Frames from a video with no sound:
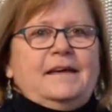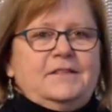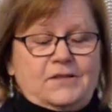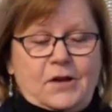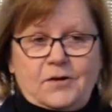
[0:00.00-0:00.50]

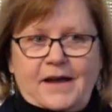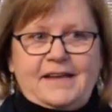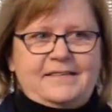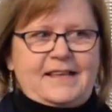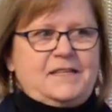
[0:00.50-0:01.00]
So I
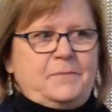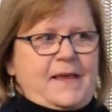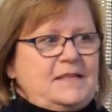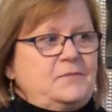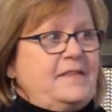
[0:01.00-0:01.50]
got that
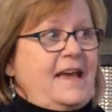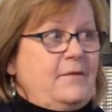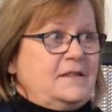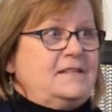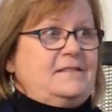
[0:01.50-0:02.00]
space. Well,
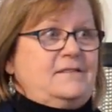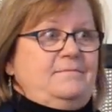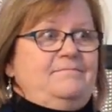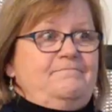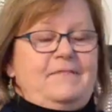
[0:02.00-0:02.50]
that was
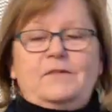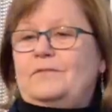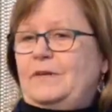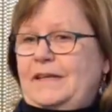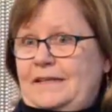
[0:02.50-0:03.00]

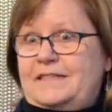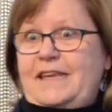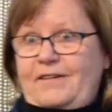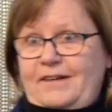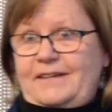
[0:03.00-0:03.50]
a little
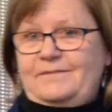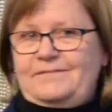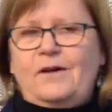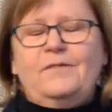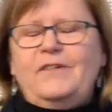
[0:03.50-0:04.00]
scary,
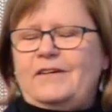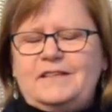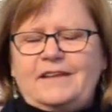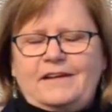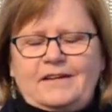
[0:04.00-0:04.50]
or
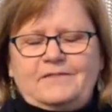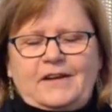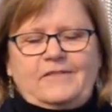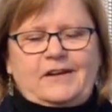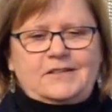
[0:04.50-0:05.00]
very scary,
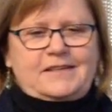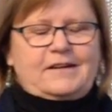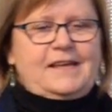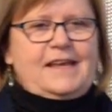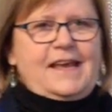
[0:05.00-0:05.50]
very, very
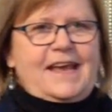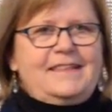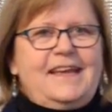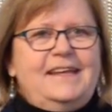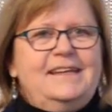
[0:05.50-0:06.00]
scary.
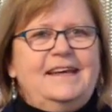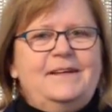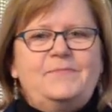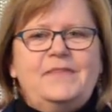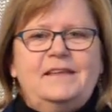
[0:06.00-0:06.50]
And then
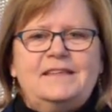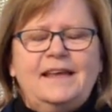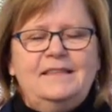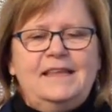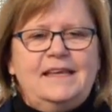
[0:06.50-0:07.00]
the
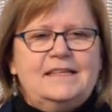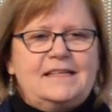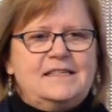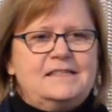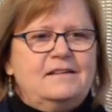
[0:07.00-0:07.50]
second thing
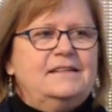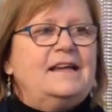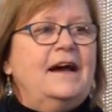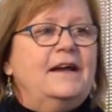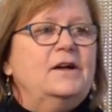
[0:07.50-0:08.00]
is I started
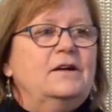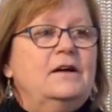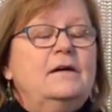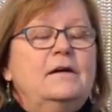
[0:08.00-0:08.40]
to hire